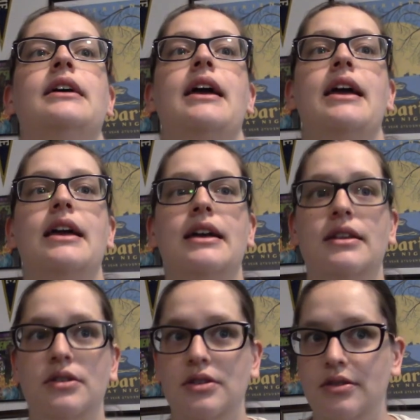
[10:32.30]

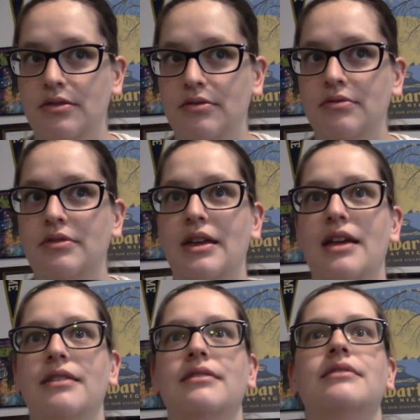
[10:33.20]
and
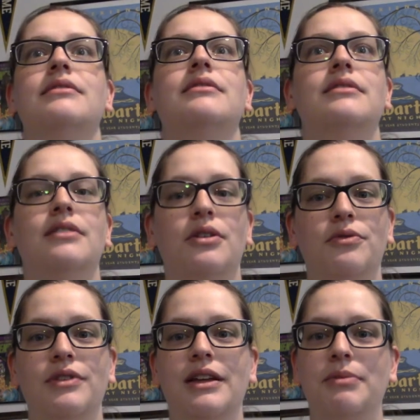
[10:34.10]
then
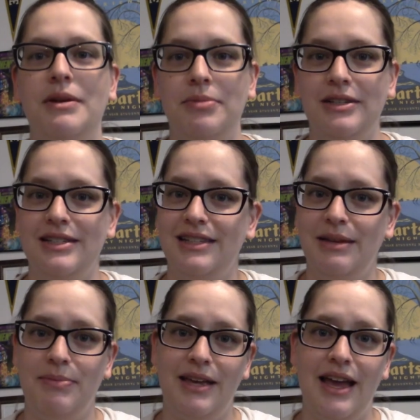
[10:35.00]
hopefully I'll be able to
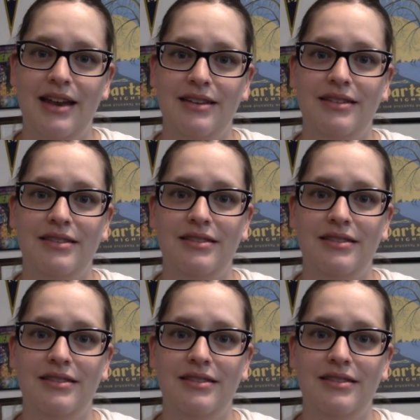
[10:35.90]
sleep again.